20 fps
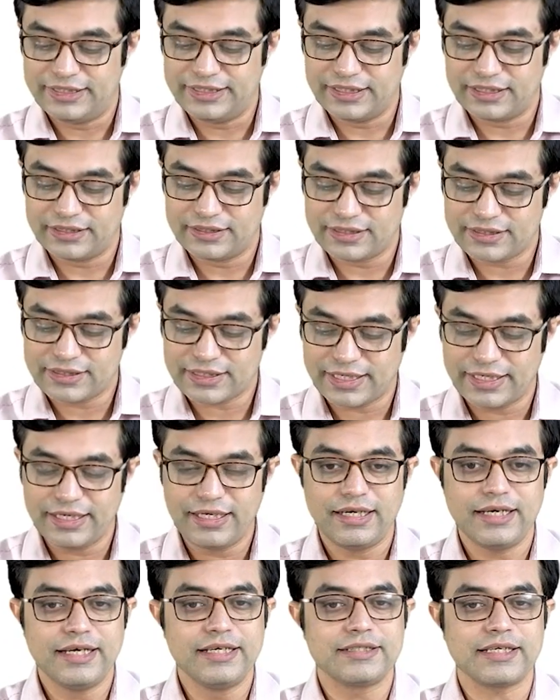The other
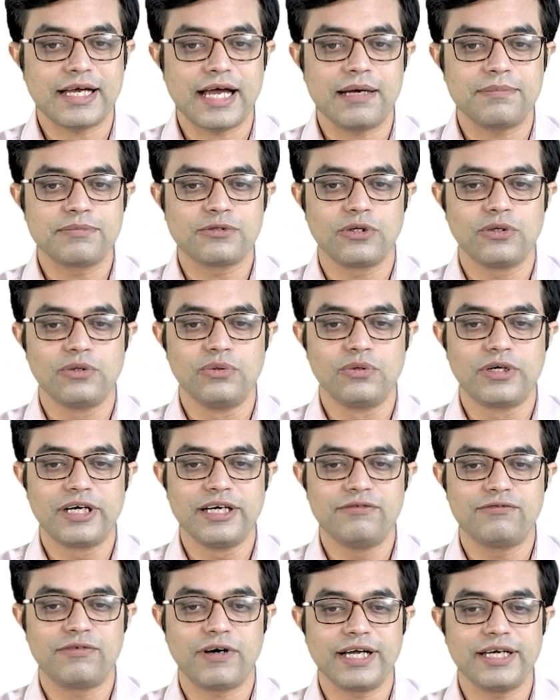side is
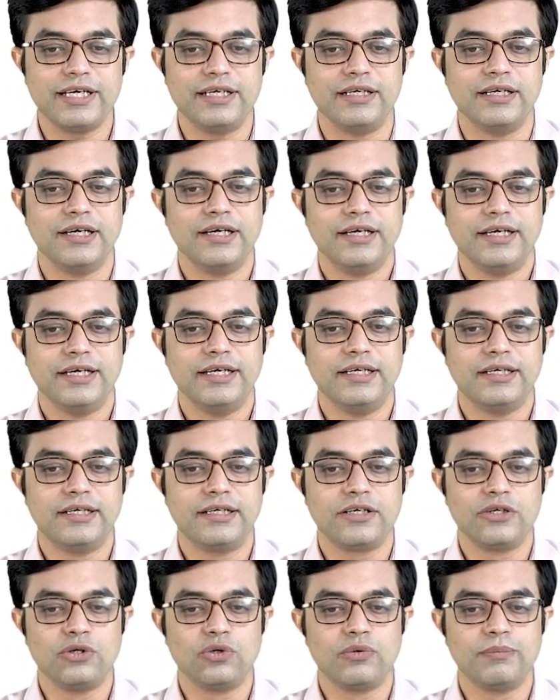absolutely fine.
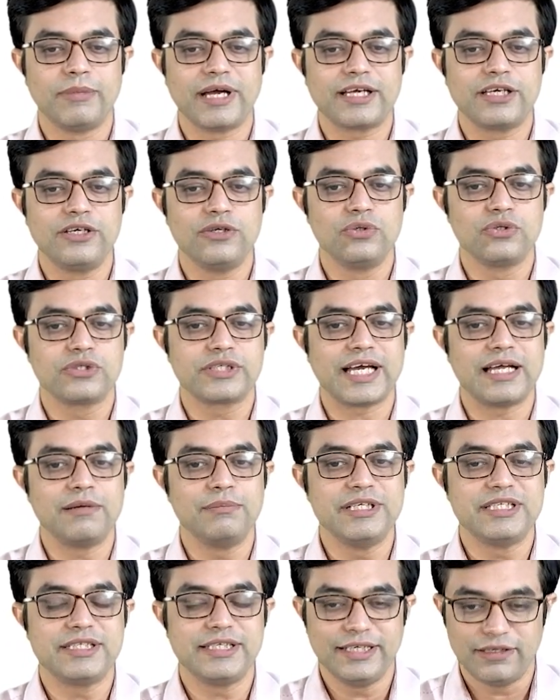Here no macules
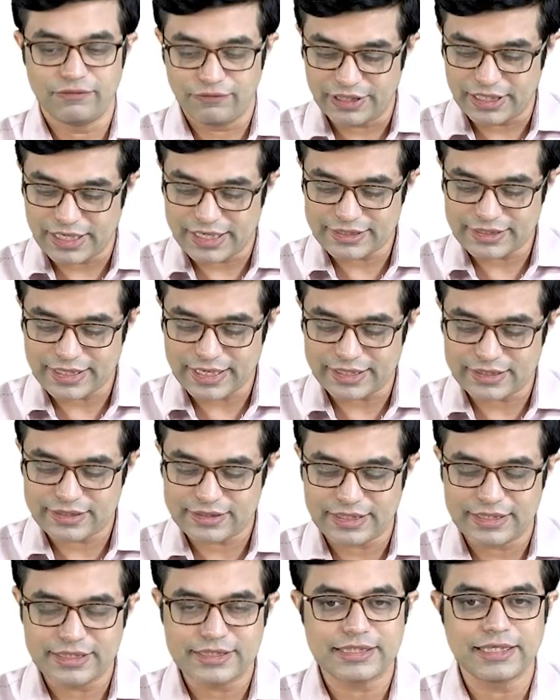can be seen whereas
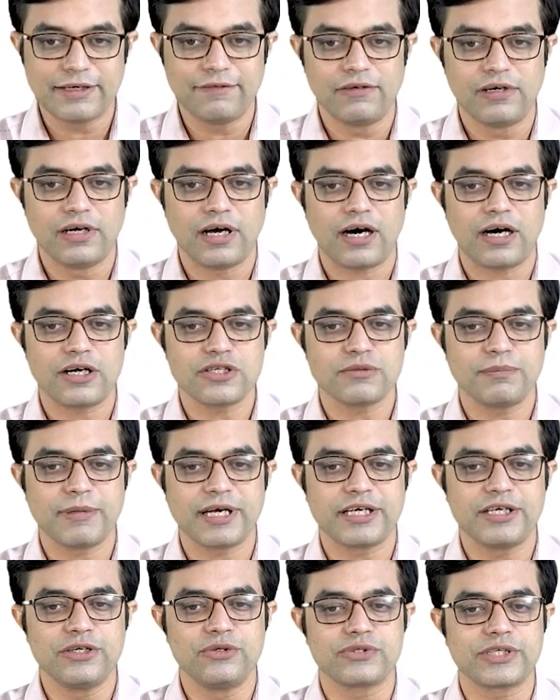extensive large
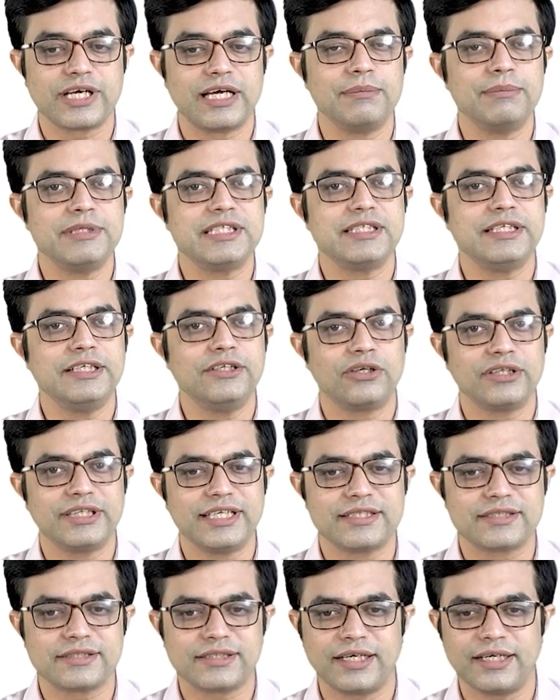macules can be seen on
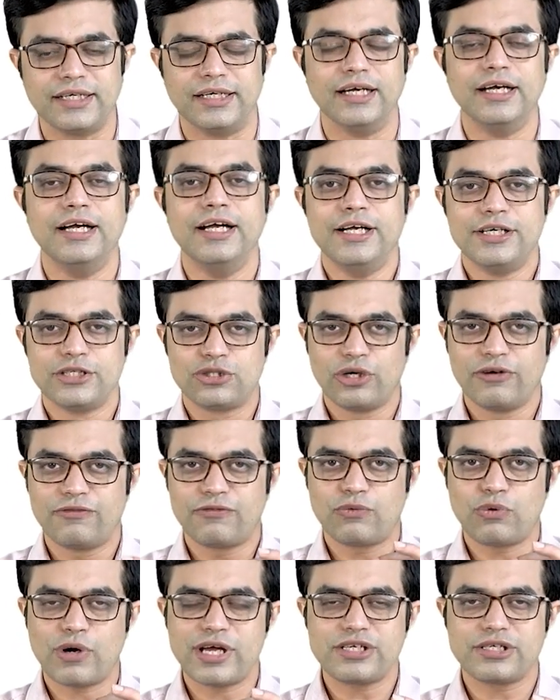this side. So
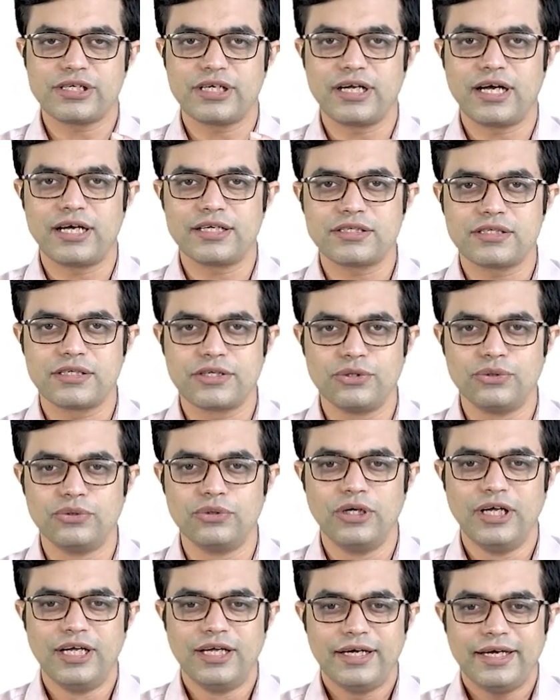if question asks
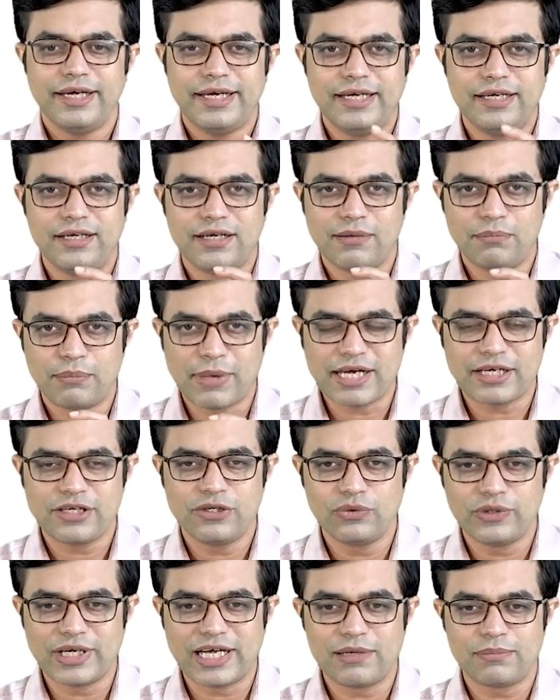you in a
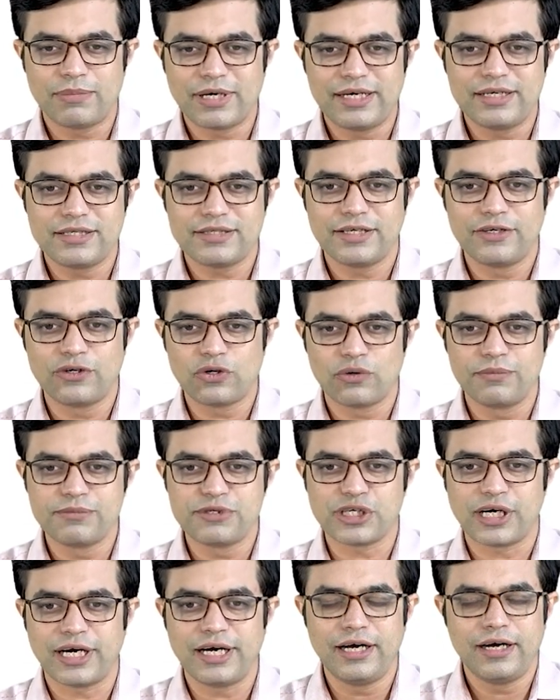McCune-Albright syndrome
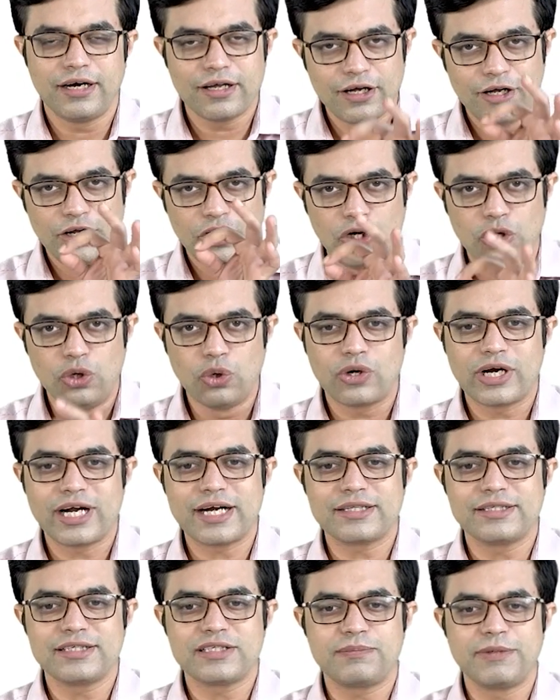child, look
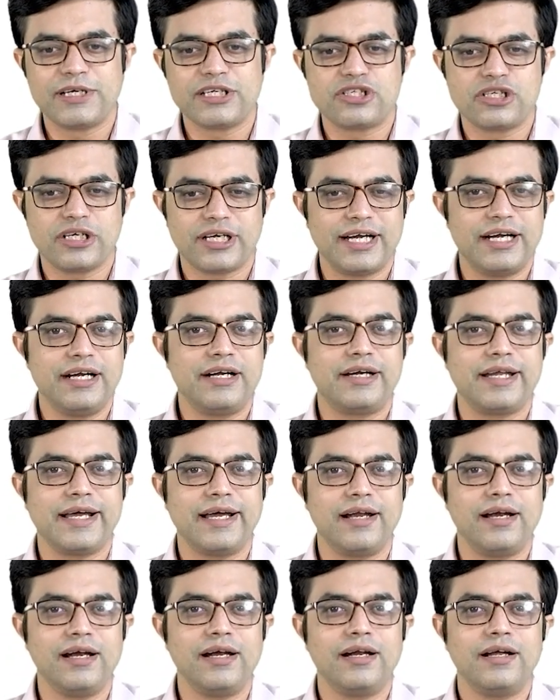at this picture and
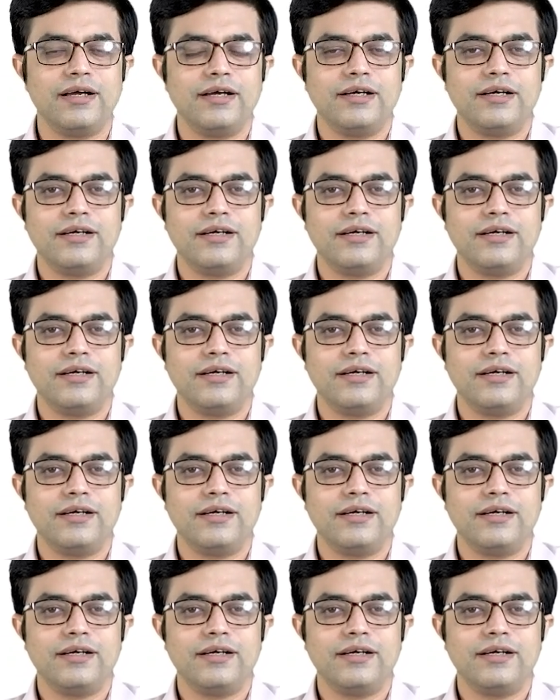tell